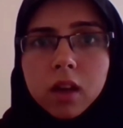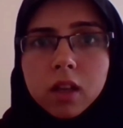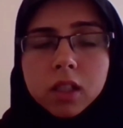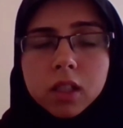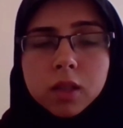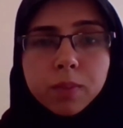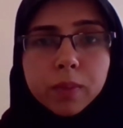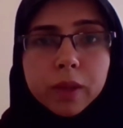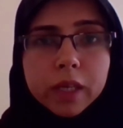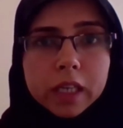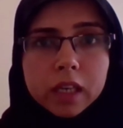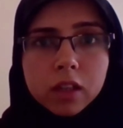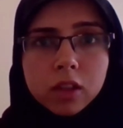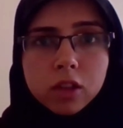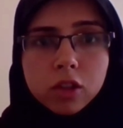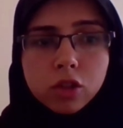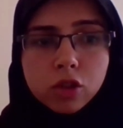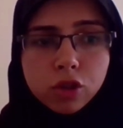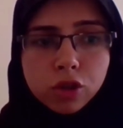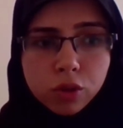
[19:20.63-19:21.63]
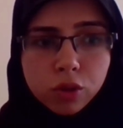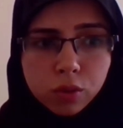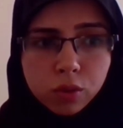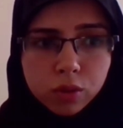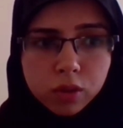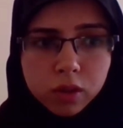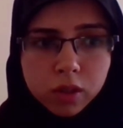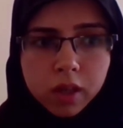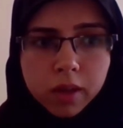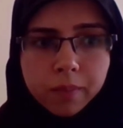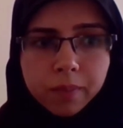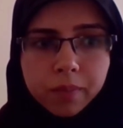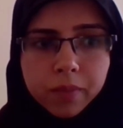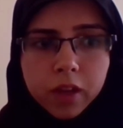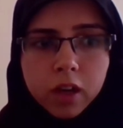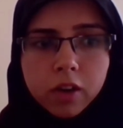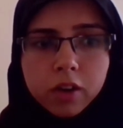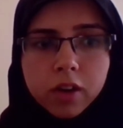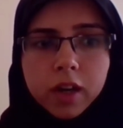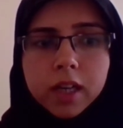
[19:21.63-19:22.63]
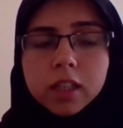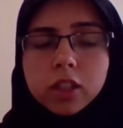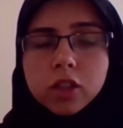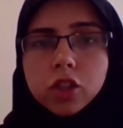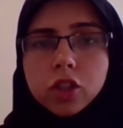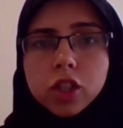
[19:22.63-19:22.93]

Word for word: speaking the truth, right?